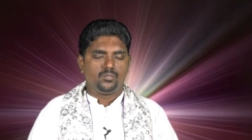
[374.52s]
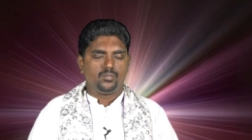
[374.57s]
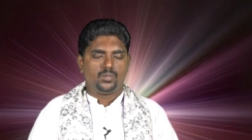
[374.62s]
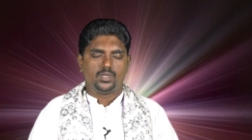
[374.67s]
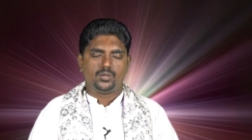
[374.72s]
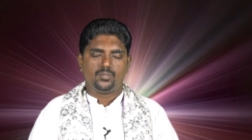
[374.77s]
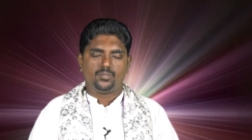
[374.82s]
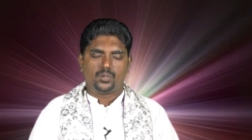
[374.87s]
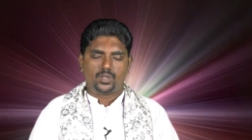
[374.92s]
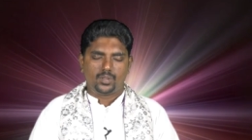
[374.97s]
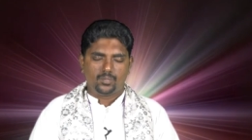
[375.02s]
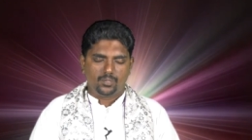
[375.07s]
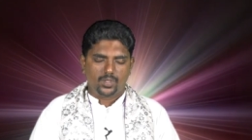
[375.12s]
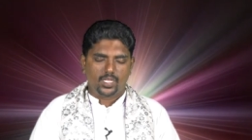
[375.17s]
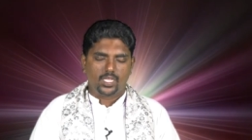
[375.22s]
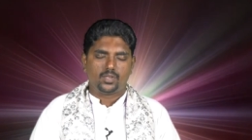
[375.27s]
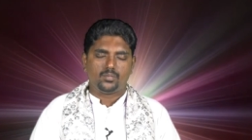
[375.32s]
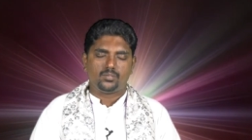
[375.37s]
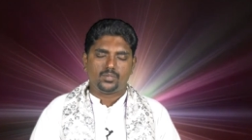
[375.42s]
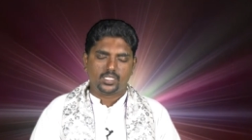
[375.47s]
but
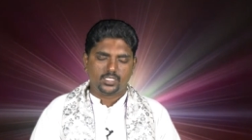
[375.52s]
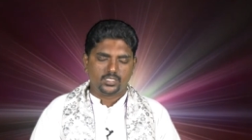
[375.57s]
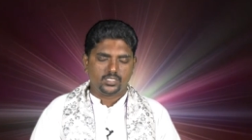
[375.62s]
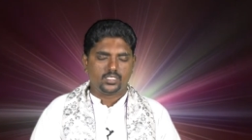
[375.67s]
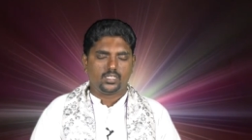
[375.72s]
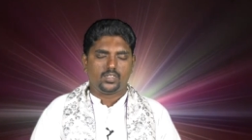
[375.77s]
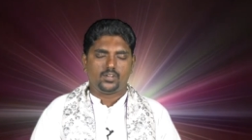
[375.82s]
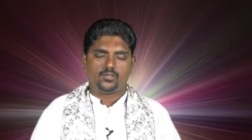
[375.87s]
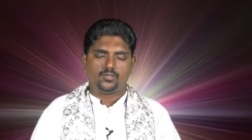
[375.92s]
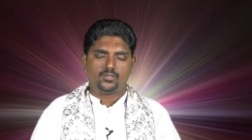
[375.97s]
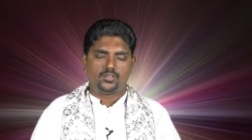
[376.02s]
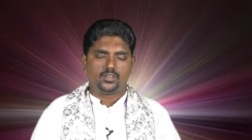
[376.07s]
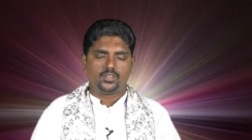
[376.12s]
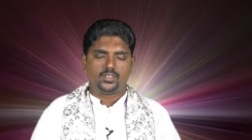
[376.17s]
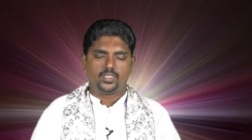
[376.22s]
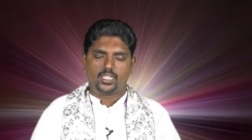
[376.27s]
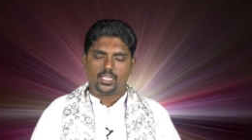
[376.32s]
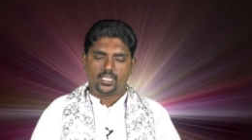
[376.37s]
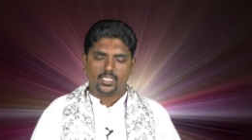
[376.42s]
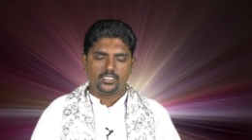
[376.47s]
prepare myself
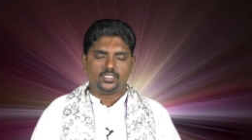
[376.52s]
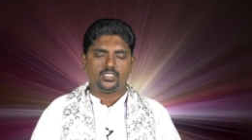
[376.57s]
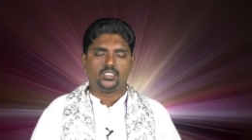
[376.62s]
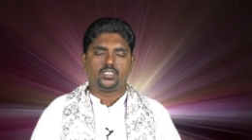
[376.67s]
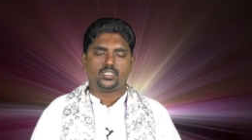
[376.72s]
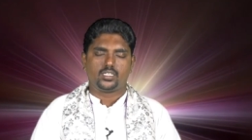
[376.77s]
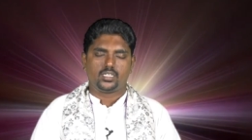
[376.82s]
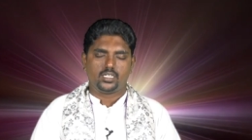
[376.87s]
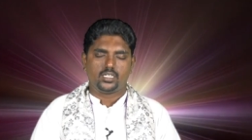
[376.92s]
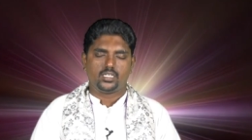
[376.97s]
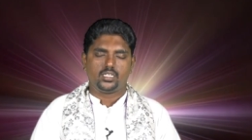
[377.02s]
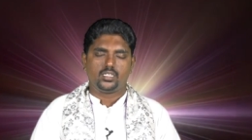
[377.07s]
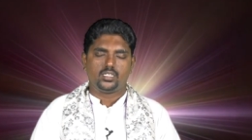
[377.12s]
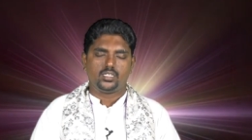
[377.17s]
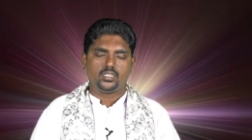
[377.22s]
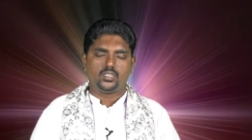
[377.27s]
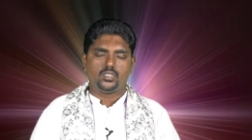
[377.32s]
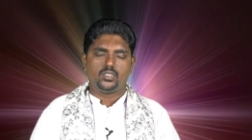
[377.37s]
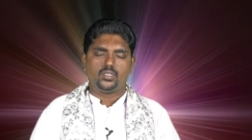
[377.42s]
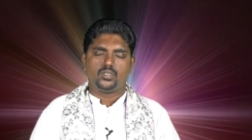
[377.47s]
diligently
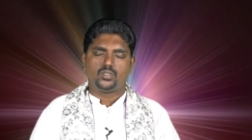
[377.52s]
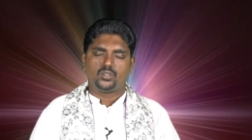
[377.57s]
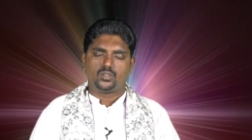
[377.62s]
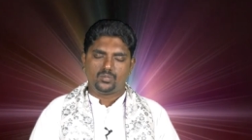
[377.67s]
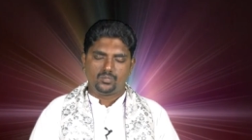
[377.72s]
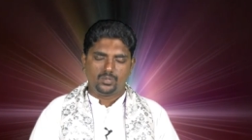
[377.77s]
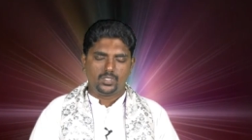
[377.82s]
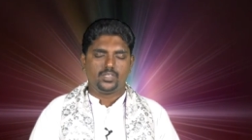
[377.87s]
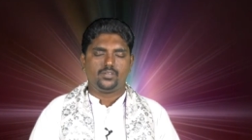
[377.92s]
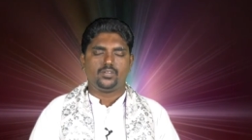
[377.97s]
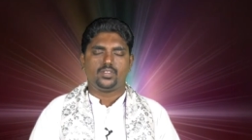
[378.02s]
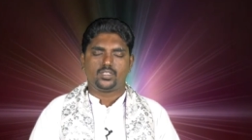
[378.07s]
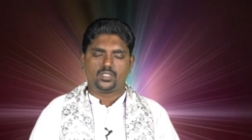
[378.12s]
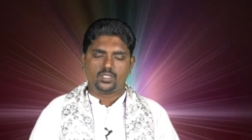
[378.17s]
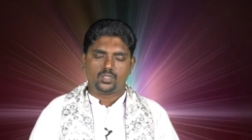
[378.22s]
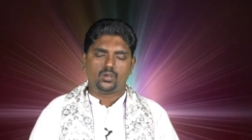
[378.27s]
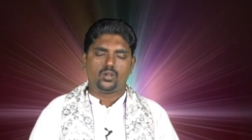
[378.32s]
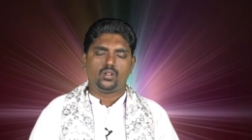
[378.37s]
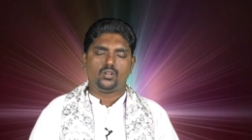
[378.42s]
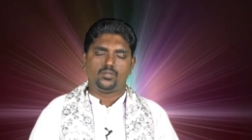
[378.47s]
to be with
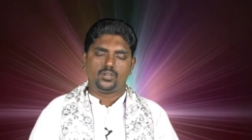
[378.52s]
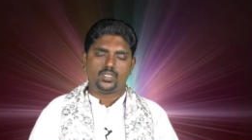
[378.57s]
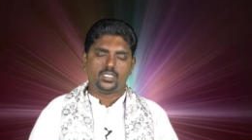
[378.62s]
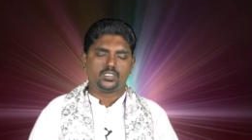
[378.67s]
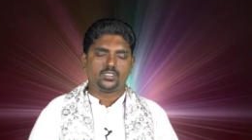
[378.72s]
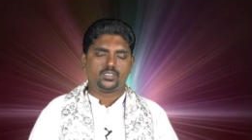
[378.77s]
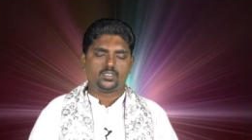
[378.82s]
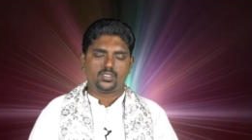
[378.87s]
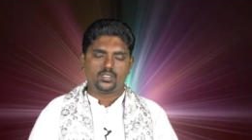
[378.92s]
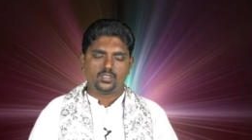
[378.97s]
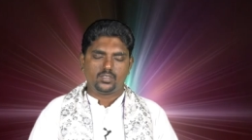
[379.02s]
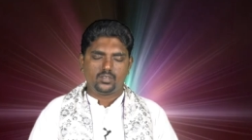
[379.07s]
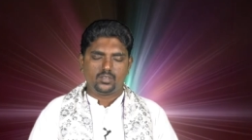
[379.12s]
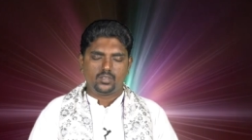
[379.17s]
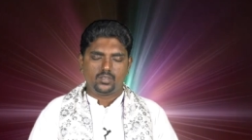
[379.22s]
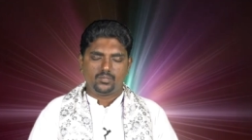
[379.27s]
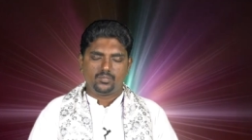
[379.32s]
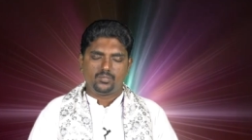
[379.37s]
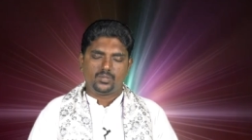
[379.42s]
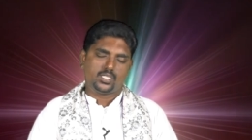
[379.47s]
you always.
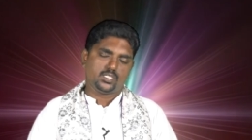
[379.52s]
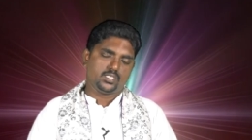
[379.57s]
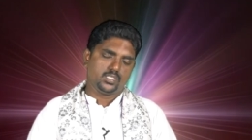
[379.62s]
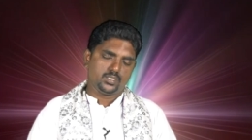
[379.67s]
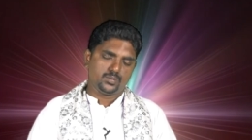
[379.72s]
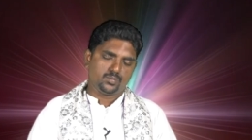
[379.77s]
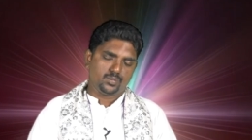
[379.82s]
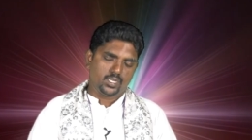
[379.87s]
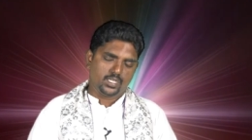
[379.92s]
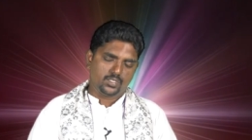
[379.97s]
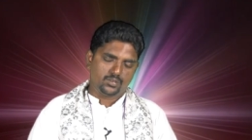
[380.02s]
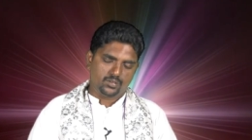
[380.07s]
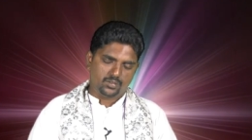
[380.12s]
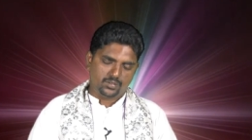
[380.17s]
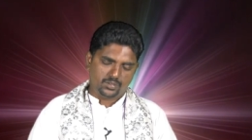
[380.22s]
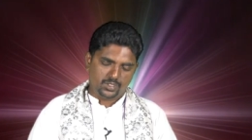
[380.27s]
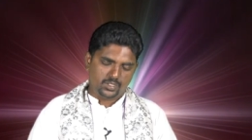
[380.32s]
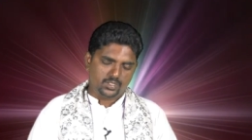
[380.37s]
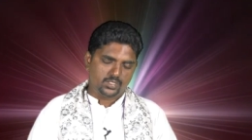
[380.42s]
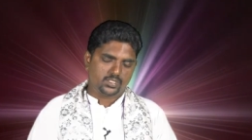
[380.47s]
Make this prayer
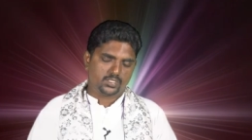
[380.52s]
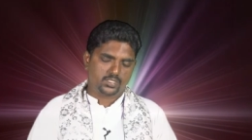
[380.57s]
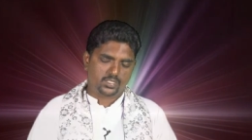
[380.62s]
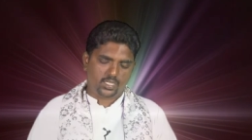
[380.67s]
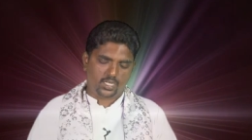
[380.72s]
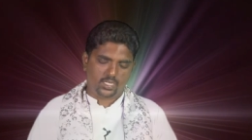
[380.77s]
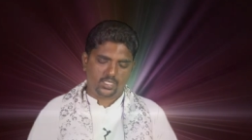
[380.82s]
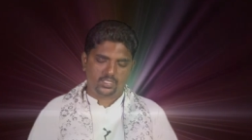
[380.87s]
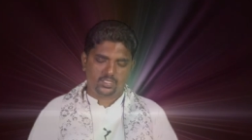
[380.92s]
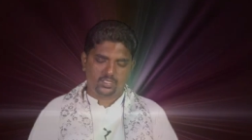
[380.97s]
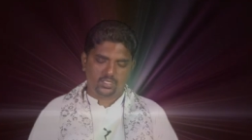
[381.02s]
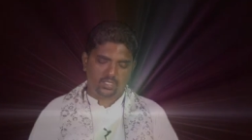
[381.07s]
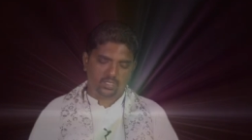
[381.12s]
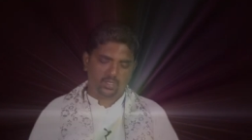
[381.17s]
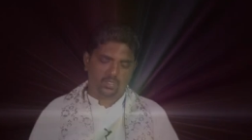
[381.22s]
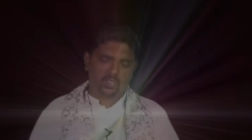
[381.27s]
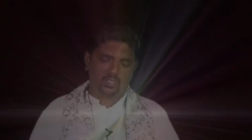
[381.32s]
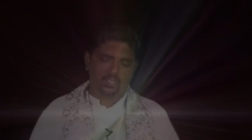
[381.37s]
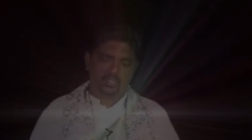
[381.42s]
through Jesus Christ, our Lord.